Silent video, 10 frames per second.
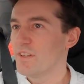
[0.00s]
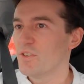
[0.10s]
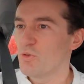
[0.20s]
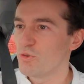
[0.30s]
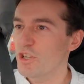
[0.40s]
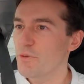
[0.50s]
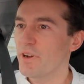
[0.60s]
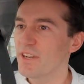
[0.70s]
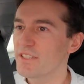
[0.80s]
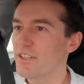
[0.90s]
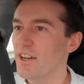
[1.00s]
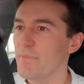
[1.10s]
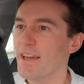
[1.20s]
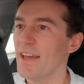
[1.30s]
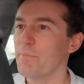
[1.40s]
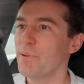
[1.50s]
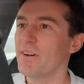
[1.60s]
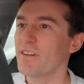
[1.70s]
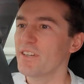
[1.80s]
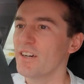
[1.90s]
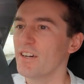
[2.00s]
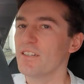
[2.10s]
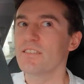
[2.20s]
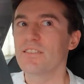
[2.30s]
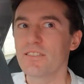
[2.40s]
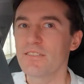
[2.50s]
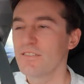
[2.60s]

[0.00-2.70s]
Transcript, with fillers: Autopilot's nightmare, park cars.